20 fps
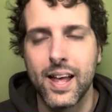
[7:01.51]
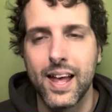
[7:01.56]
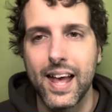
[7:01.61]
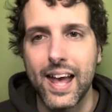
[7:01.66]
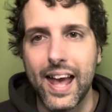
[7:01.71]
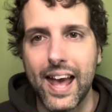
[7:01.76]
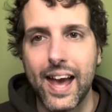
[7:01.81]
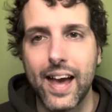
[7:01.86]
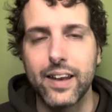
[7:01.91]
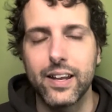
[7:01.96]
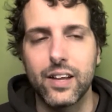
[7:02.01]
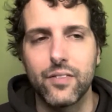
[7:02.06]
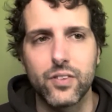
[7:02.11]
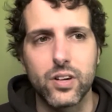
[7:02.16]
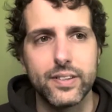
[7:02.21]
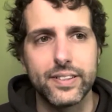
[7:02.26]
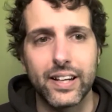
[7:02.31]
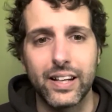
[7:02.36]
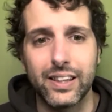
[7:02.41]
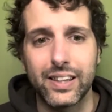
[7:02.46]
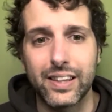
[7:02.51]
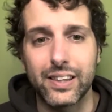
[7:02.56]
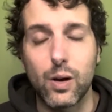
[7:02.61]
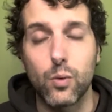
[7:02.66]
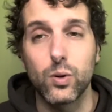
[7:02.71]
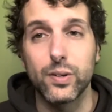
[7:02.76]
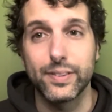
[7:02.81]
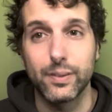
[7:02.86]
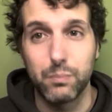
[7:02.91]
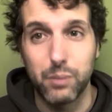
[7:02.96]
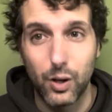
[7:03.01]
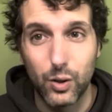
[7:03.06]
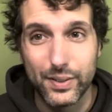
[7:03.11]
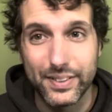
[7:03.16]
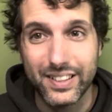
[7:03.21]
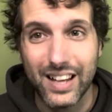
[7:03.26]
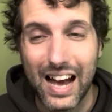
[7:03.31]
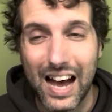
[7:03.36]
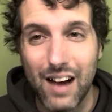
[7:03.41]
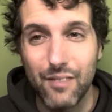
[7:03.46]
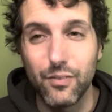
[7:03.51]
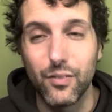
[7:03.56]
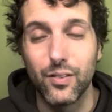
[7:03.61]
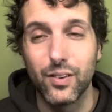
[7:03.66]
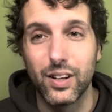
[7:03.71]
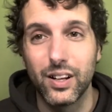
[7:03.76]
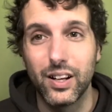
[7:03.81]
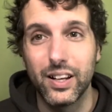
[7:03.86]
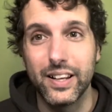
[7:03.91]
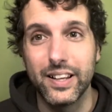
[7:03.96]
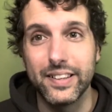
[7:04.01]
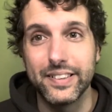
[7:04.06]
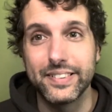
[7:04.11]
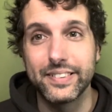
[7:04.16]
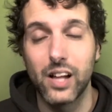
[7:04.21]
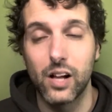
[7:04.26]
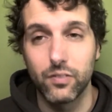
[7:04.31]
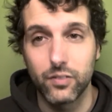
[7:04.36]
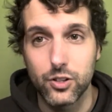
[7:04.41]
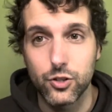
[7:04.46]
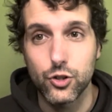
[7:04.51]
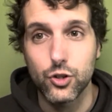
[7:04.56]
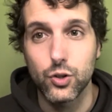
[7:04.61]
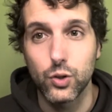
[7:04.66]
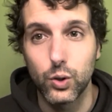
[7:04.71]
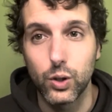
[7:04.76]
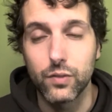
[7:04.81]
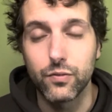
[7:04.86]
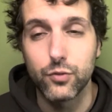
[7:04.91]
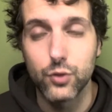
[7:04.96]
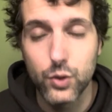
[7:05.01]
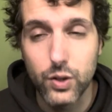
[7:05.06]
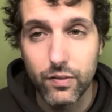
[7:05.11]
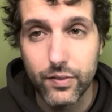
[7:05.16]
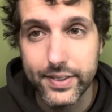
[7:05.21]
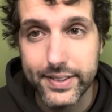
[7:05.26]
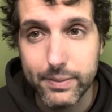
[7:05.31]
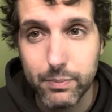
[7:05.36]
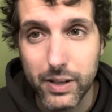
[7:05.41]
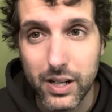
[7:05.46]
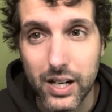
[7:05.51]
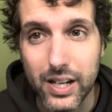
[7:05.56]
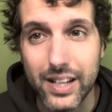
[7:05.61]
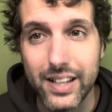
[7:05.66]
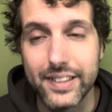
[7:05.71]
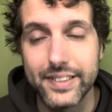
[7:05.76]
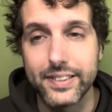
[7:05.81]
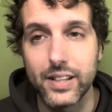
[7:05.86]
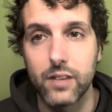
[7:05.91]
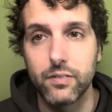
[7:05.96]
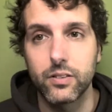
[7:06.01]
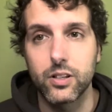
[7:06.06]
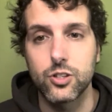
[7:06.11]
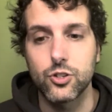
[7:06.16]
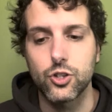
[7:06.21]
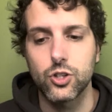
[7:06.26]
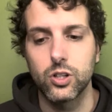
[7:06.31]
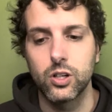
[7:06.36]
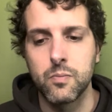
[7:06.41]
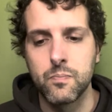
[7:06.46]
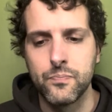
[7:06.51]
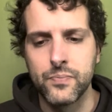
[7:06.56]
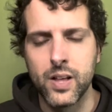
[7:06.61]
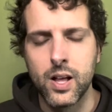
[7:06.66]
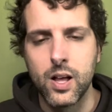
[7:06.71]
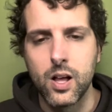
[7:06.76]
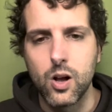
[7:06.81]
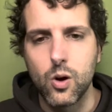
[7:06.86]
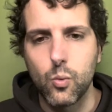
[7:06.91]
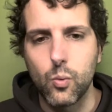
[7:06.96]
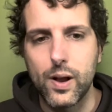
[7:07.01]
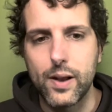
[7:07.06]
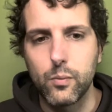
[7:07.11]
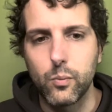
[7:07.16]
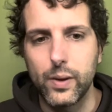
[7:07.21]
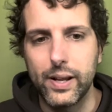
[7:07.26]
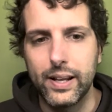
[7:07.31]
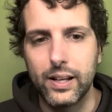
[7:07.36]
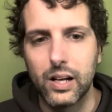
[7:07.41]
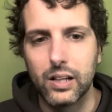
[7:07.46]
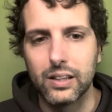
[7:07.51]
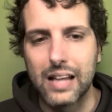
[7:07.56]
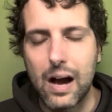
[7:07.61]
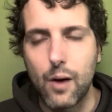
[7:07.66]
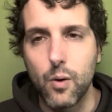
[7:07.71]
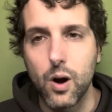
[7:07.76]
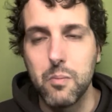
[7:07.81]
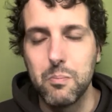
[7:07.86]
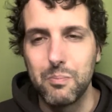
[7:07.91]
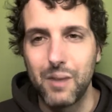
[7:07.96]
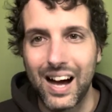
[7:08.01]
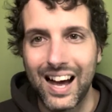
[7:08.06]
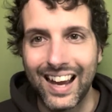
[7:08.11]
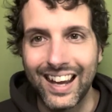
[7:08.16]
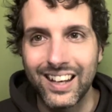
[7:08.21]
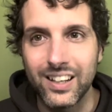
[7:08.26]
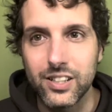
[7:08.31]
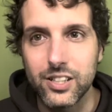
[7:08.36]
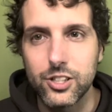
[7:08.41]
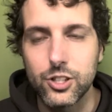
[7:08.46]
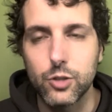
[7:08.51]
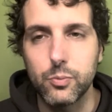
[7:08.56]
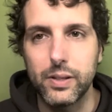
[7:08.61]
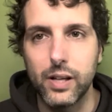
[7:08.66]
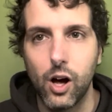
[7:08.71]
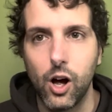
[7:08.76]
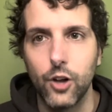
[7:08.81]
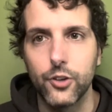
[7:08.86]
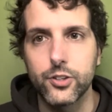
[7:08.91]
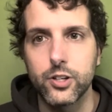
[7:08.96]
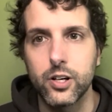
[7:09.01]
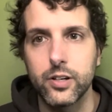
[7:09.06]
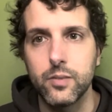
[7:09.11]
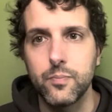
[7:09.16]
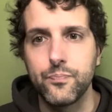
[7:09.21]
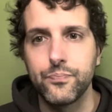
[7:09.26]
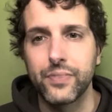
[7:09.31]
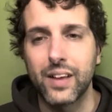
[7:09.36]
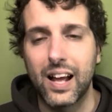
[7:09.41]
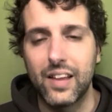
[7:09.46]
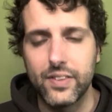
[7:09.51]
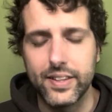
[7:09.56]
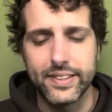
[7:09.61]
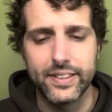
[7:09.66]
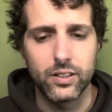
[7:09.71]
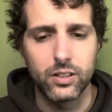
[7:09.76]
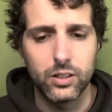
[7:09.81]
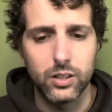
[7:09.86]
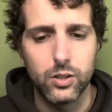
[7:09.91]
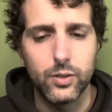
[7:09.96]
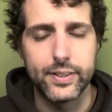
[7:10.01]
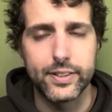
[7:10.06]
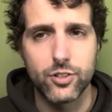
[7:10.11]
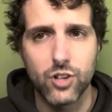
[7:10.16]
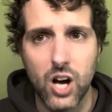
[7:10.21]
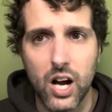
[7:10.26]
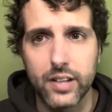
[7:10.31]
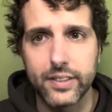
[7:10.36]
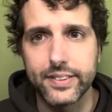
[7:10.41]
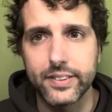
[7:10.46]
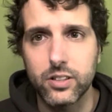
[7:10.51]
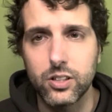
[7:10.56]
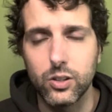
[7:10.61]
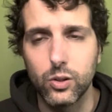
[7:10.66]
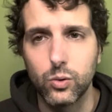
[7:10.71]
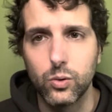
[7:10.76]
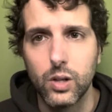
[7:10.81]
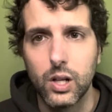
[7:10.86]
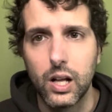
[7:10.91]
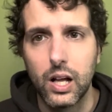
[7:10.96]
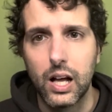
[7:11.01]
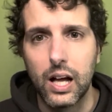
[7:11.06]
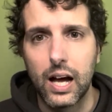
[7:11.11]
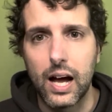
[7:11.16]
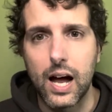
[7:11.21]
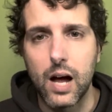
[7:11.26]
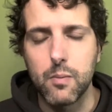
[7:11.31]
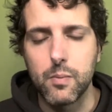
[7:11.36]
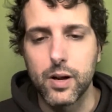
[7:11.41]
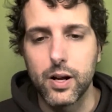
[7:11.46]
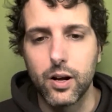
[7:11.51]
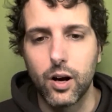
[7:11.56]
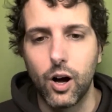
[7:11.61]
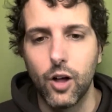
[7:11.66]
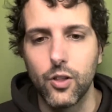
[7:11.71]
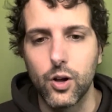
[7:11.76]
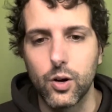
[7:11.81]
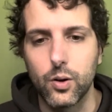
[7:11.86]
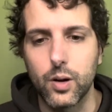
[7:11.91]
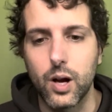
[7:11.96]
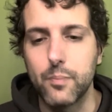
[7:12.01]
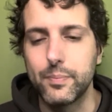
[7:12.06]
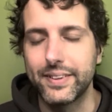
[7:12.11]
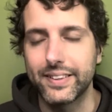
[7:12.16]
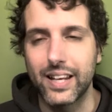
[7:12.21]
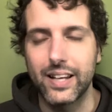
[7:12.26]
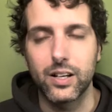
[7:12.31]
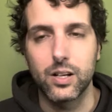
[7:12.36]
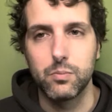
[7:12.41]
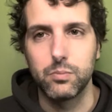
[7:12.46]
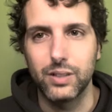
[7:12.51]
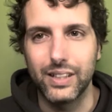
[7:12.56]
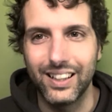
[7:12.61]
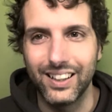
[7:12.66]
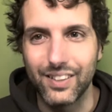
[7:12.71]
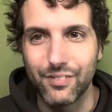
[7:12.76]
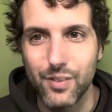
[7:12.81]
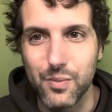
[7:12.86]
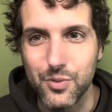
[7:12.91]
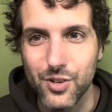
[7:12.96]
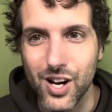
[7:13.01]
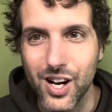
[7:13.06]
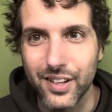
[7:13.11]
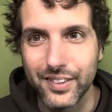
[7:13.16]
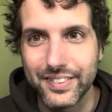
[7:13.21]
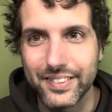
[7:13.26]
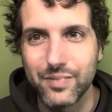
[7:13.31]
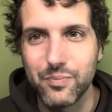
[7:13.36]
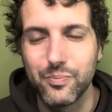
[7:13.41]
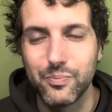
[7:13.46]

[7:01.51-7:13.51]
And if there's anything that we're supposed to have is self-control. A fruit of the Spirit is self-control. When we allow our mind to be altered, and this includes drugs too, um, although abstain completely from drugs.